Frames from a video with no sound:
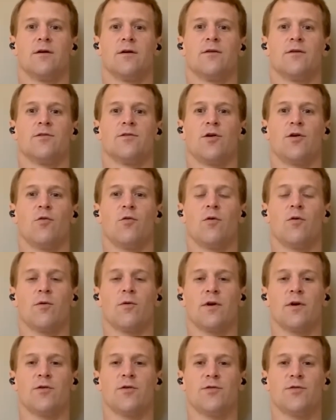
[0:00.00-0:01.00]
So what we're
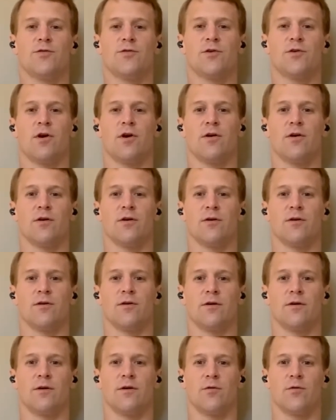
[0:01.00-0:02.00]
going to do is start.
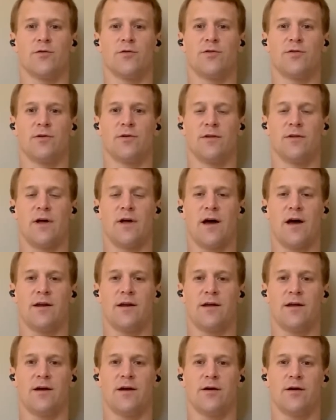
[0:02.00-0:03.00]
I want you to lie
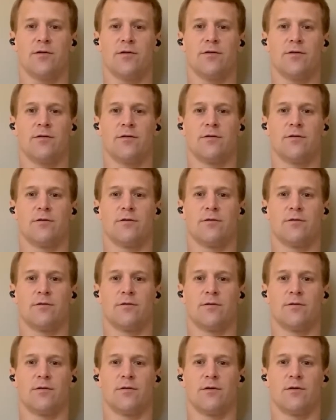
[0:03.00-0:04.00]
down
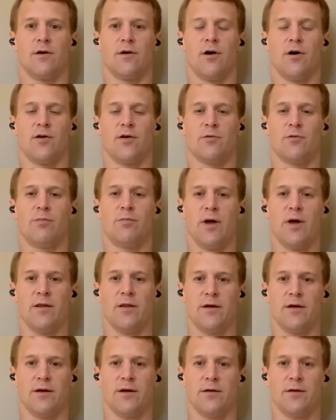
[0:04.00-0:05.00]
on your
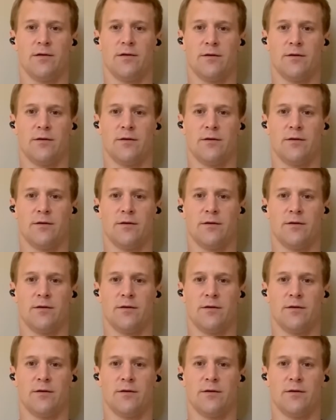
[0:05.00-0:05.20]
belly